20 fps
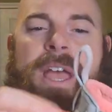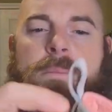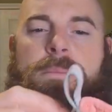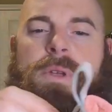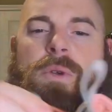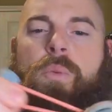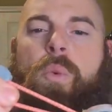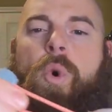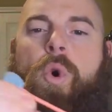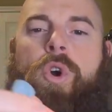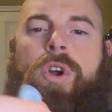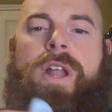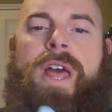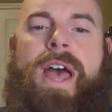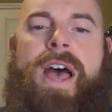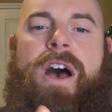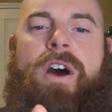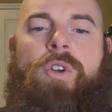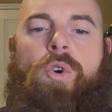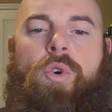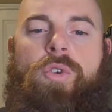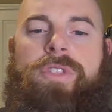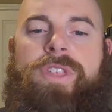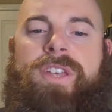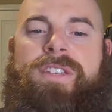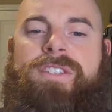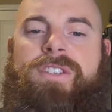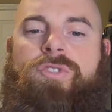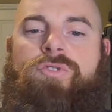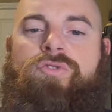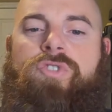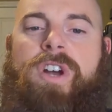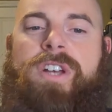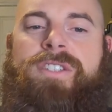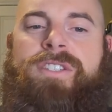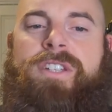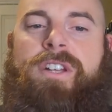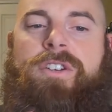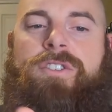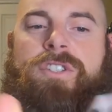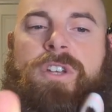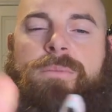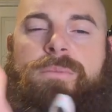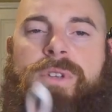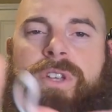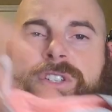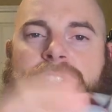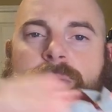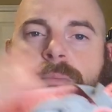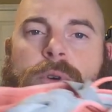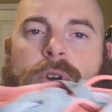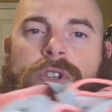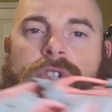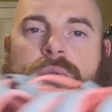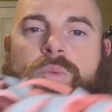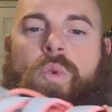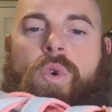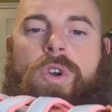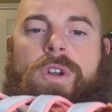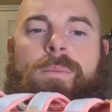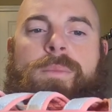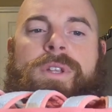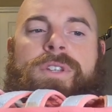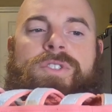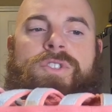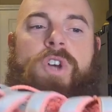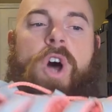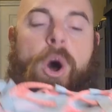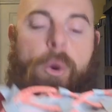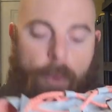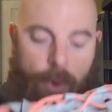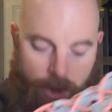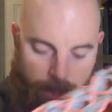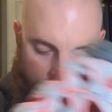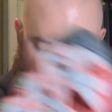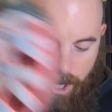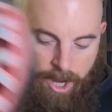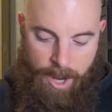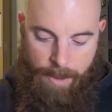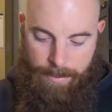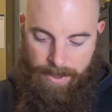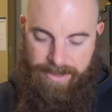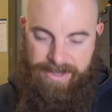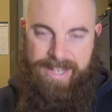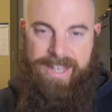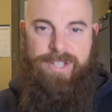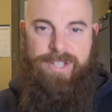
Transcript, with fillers: can be worn out or this is rusted or something because the person wore them in salt water but